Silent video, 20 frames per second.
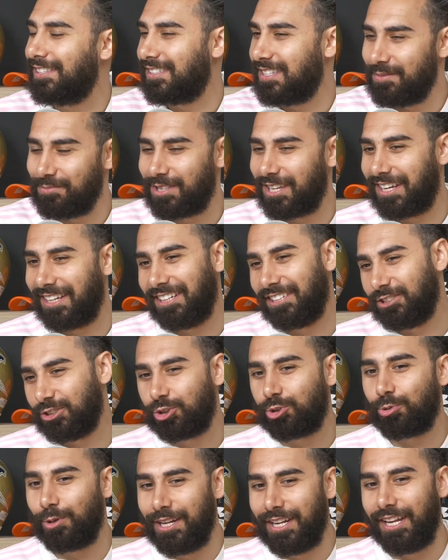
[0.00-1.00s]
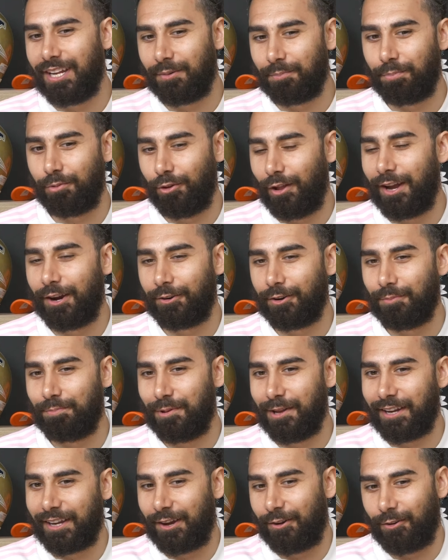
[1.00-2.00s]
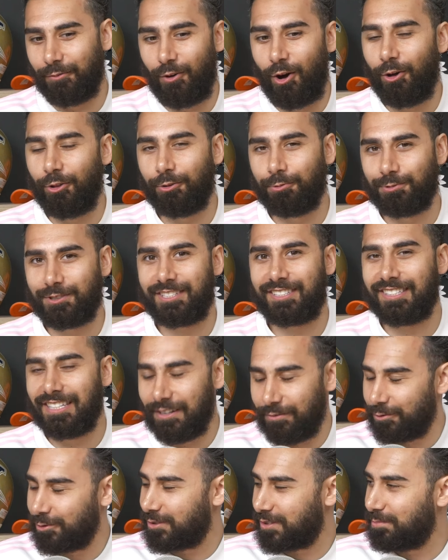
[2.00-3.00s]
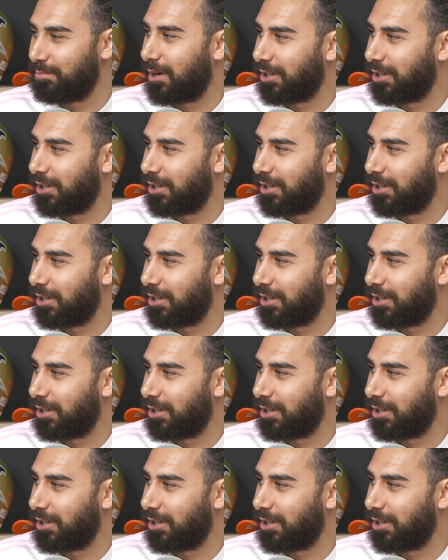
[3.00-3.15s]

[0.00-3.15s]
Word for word: seems like an intriguing player to pick out of all the receivers in